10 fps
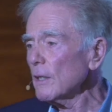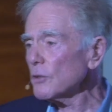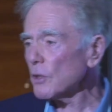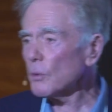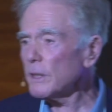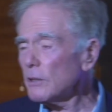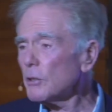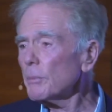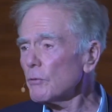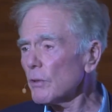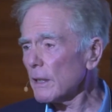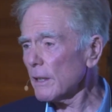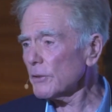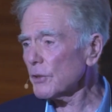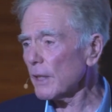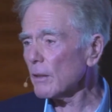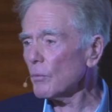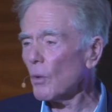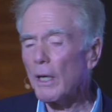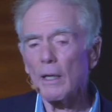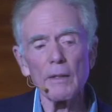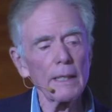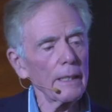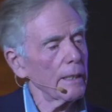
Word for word: So we need to be realistic. While